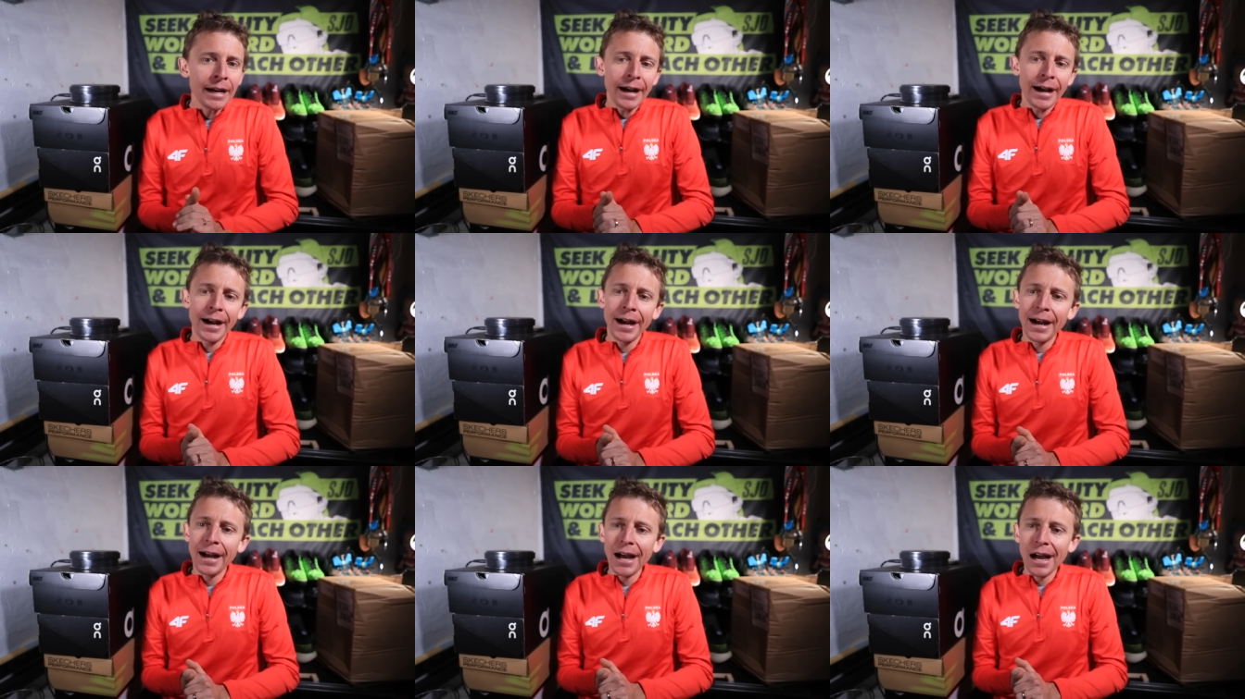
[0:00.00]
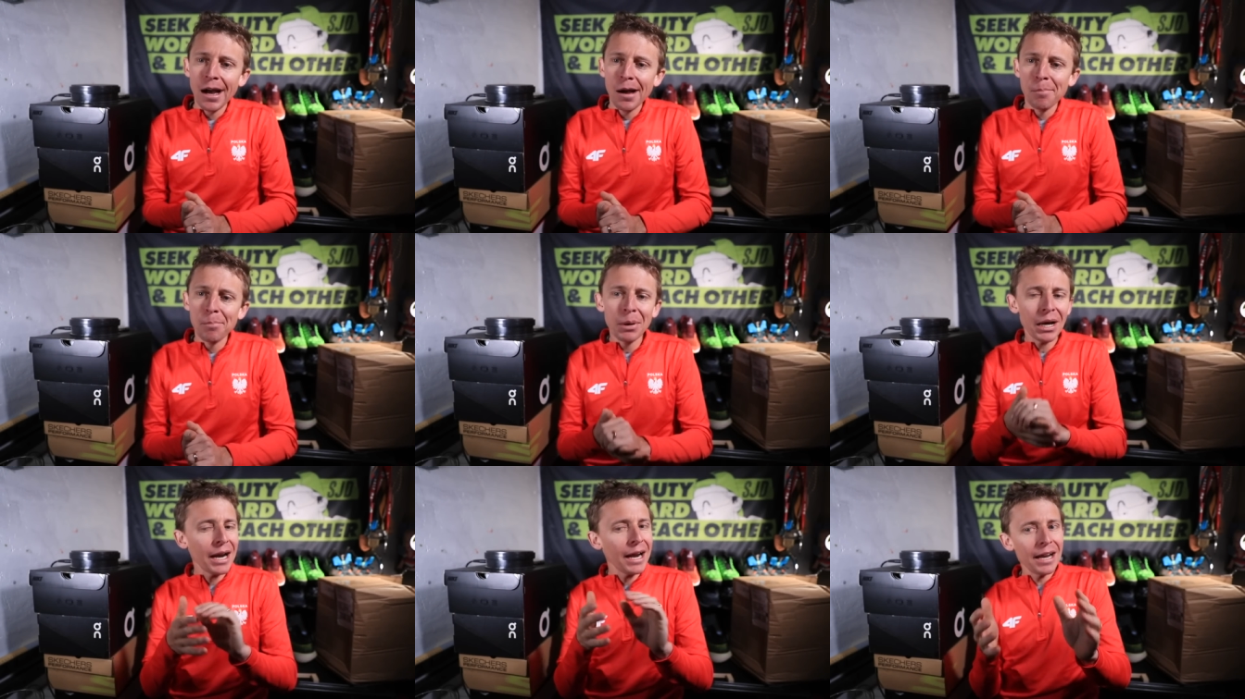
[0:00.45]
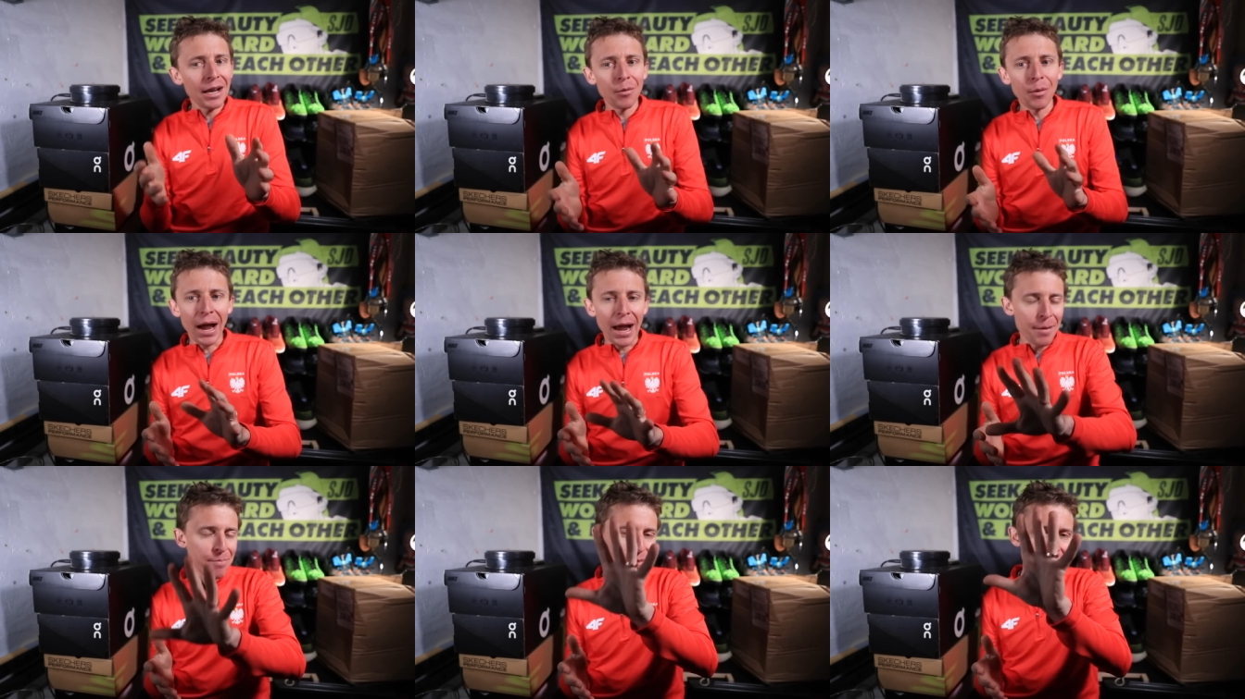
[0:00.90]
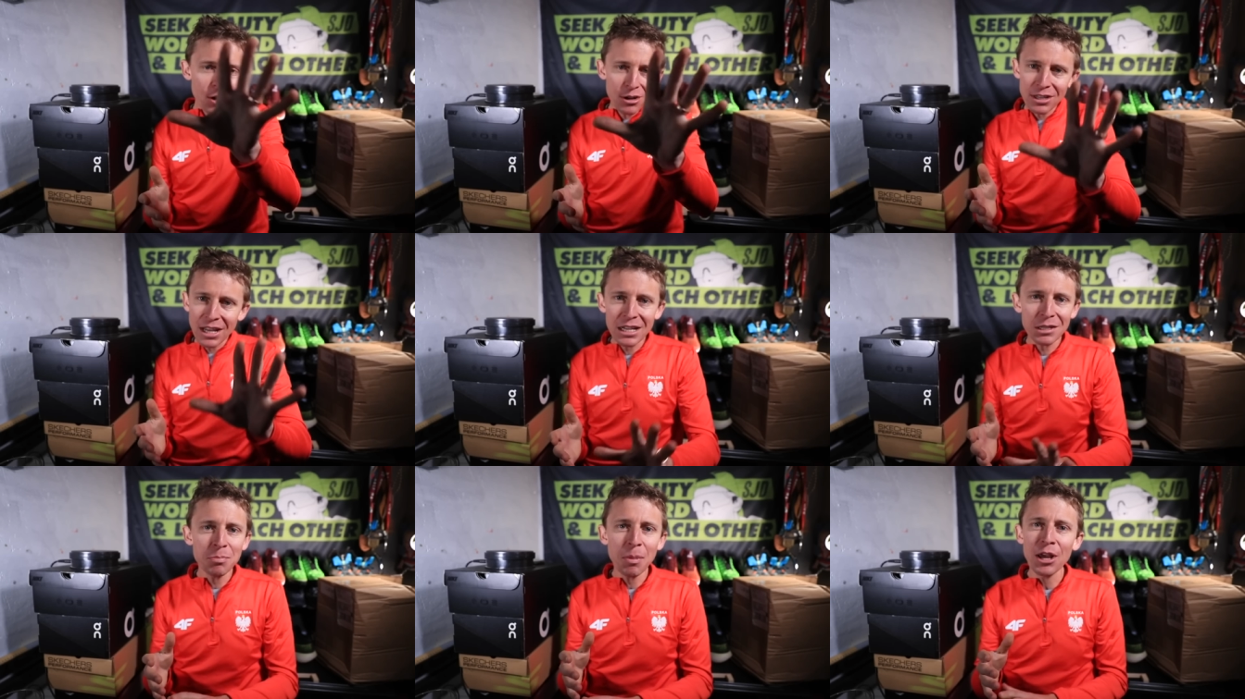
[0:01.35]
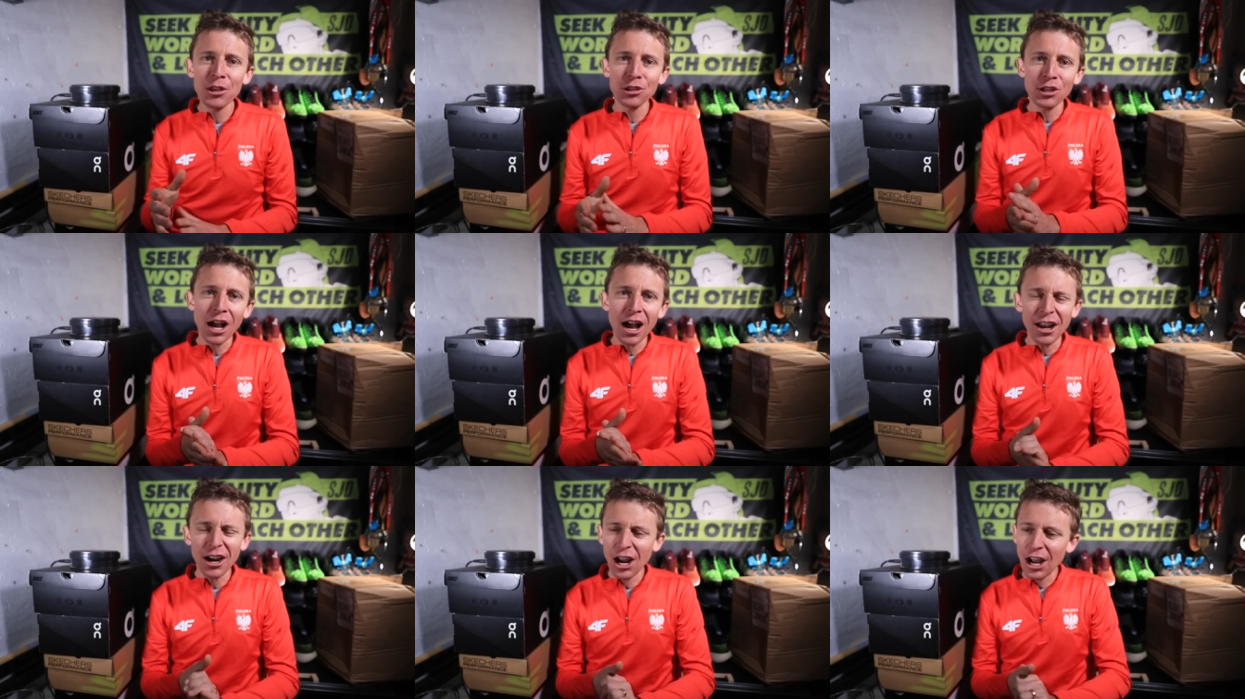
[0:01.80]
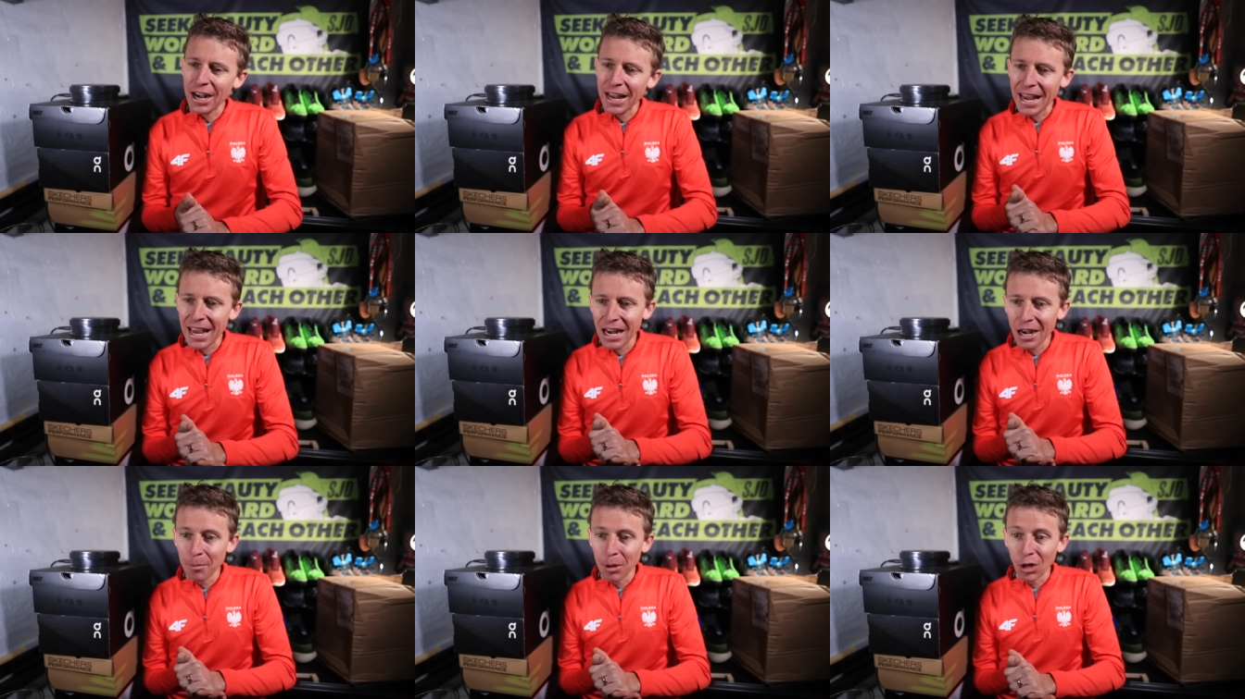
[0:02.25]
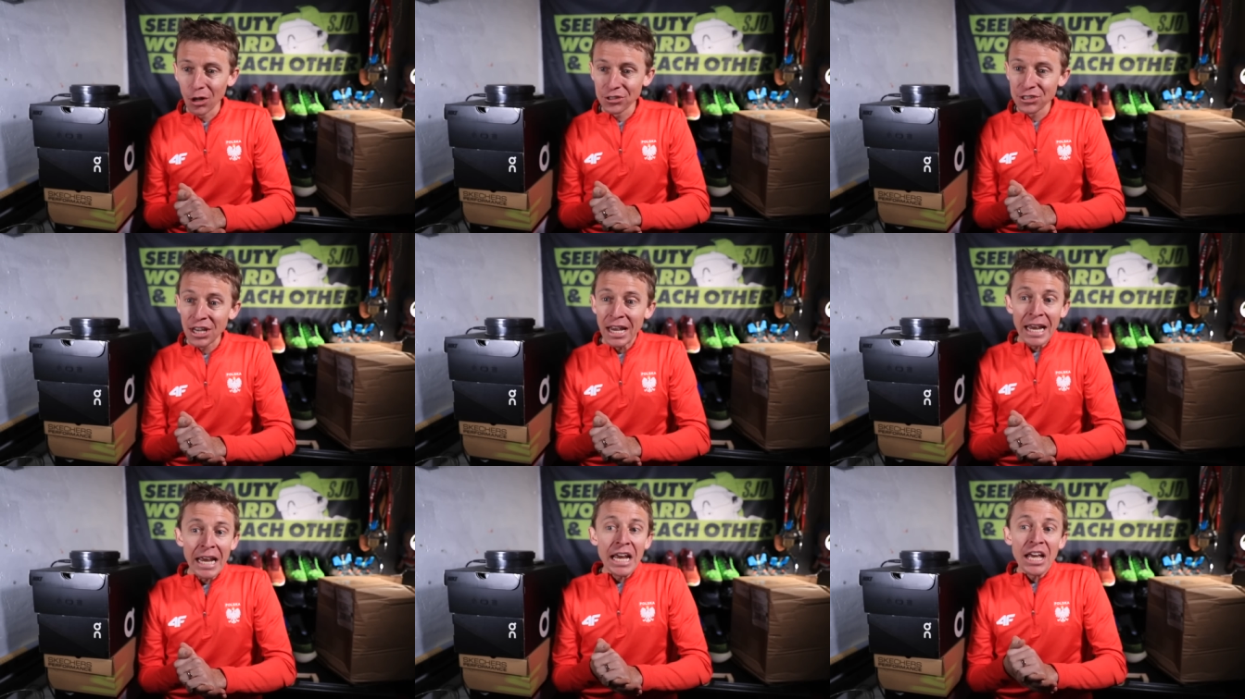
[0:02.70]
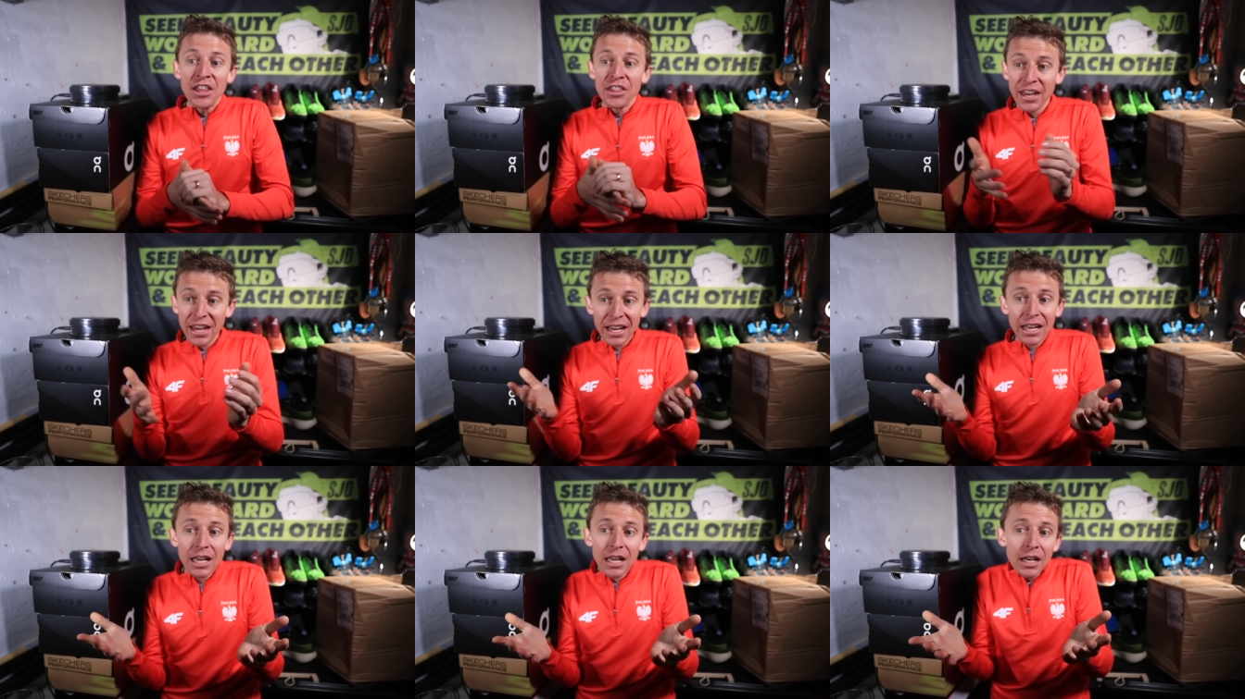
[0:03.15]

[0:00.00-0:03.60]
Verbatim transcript: um, but anyway, th that's my thought on animals. They,